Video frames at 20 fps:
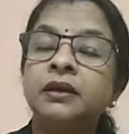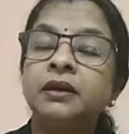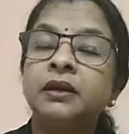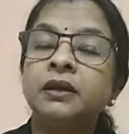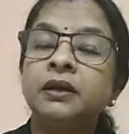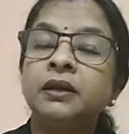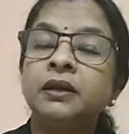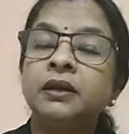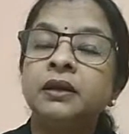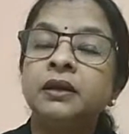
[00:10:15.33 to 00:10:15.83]

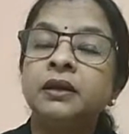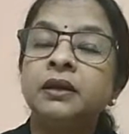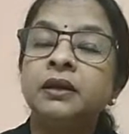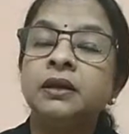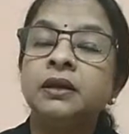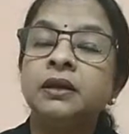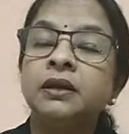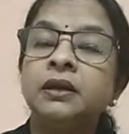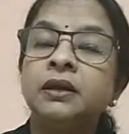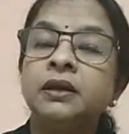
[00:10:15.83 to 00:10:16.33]

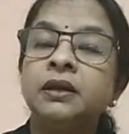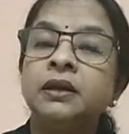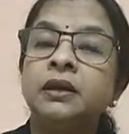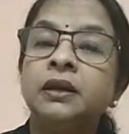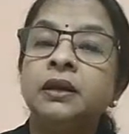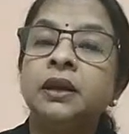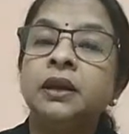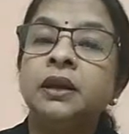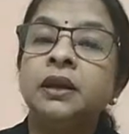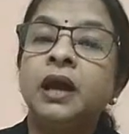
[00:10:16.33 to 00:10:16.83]
understanding the
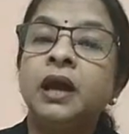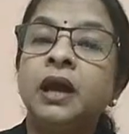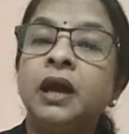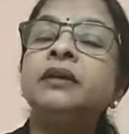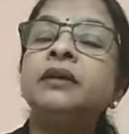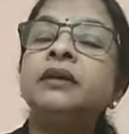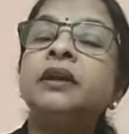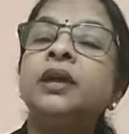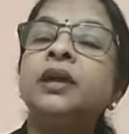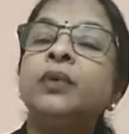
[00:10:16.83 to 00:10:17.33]

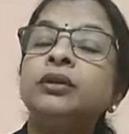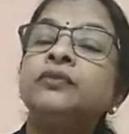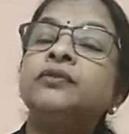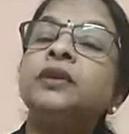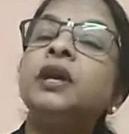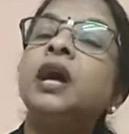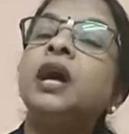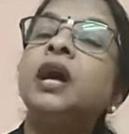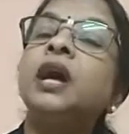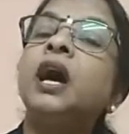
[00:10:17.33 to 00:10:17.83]
requirement of the
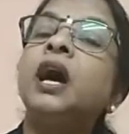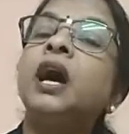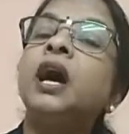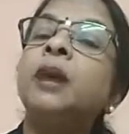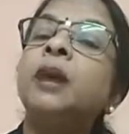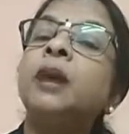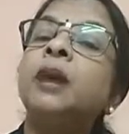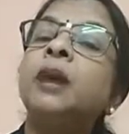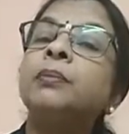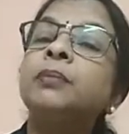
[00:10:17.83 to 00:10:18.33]

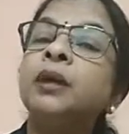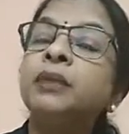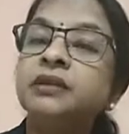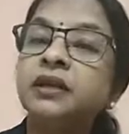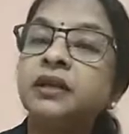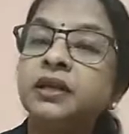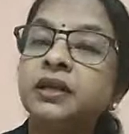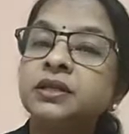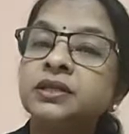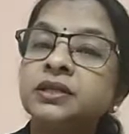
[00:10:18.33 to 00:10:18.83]
upcoming
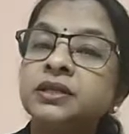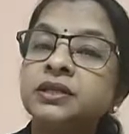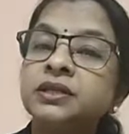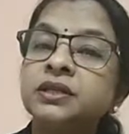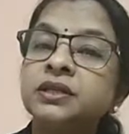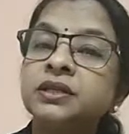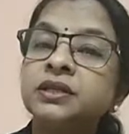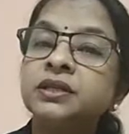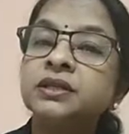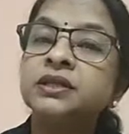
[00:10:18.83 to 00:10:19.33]
generations
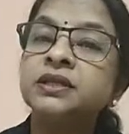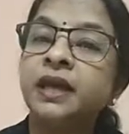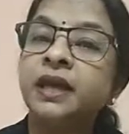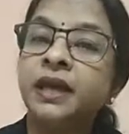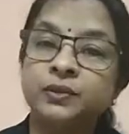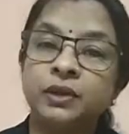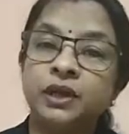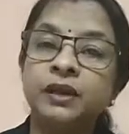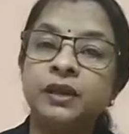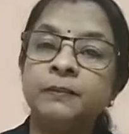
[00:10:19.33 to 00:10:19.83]
as
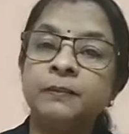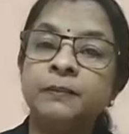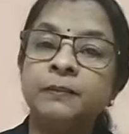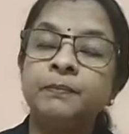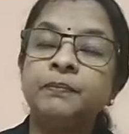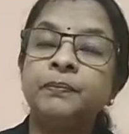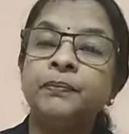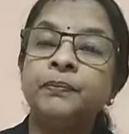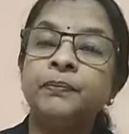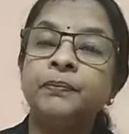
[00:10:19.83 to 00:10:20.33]
well,
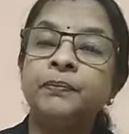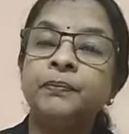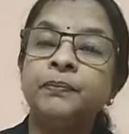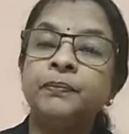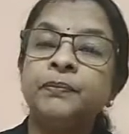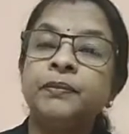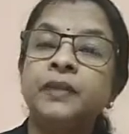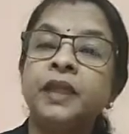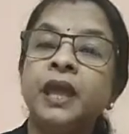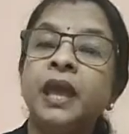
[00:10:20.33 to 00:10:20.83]

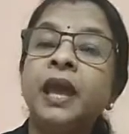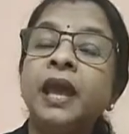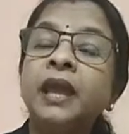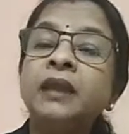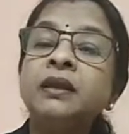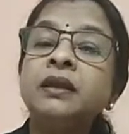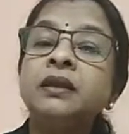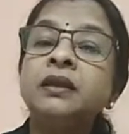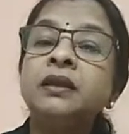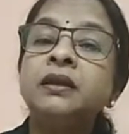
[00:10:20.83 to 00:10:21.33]
and
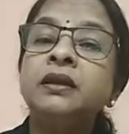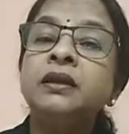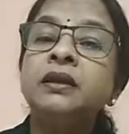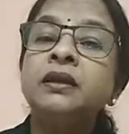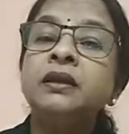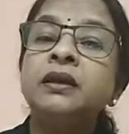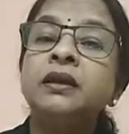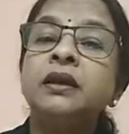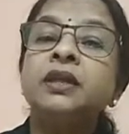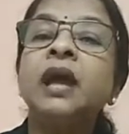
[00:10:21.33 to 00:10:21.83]

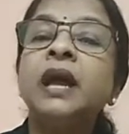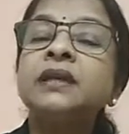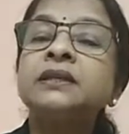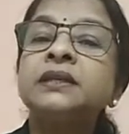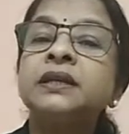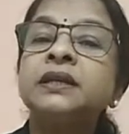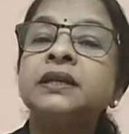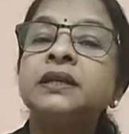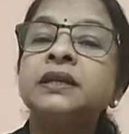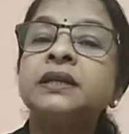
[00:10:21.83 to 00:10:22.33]
utilize
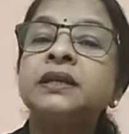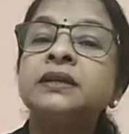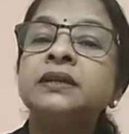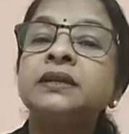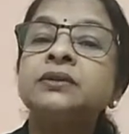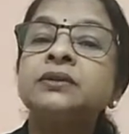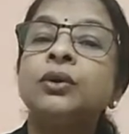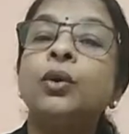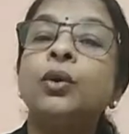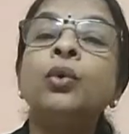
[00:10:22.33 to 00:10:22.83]
it
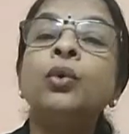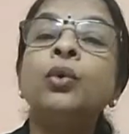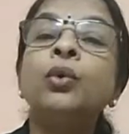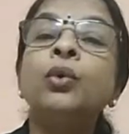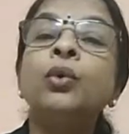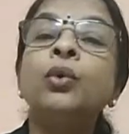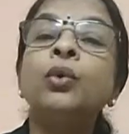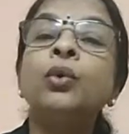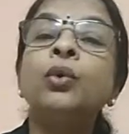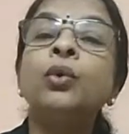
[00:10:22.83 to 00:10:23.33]
only as
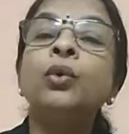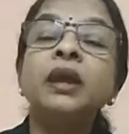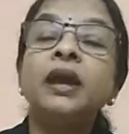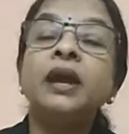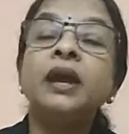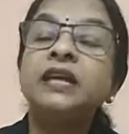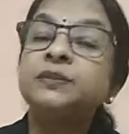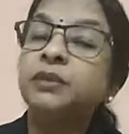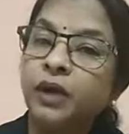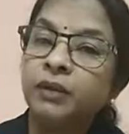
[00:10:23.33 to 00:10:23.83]
per
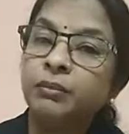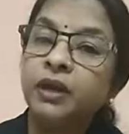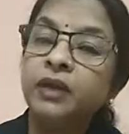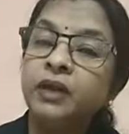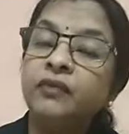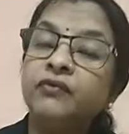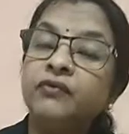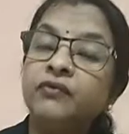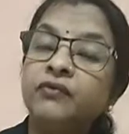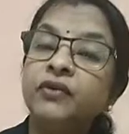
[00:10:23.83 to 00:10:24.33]
requirement
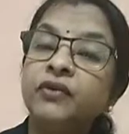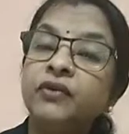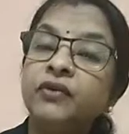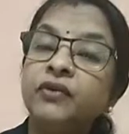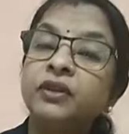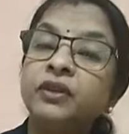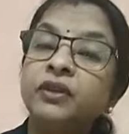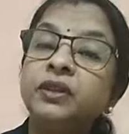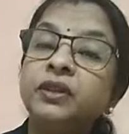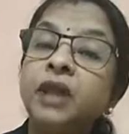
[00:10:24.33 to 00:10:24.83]
without
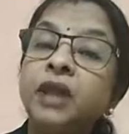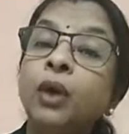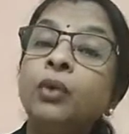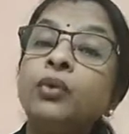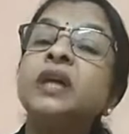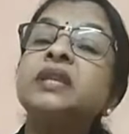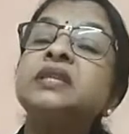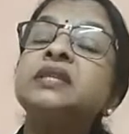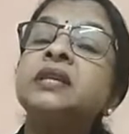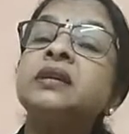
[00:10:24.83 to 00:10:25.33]

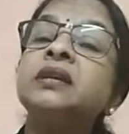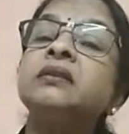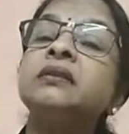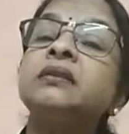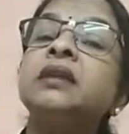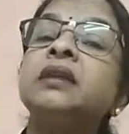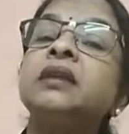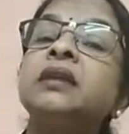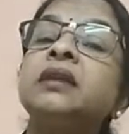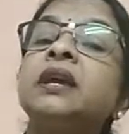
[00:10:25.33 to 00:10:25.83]
wasting the
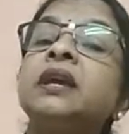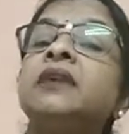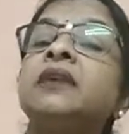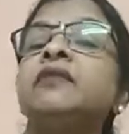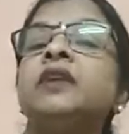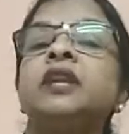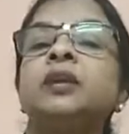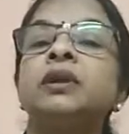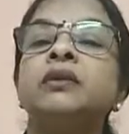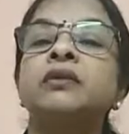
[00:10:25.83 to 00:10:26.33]
available
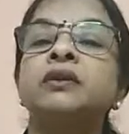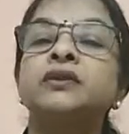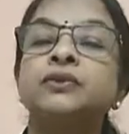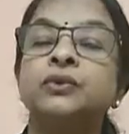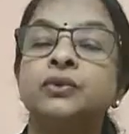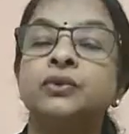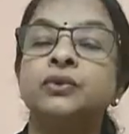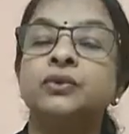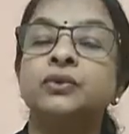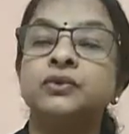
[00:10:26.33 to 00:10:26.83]

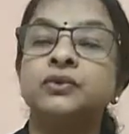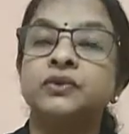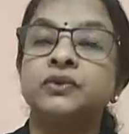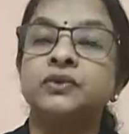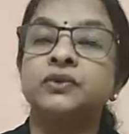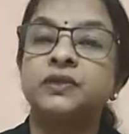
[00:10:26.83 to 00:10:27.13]
resources,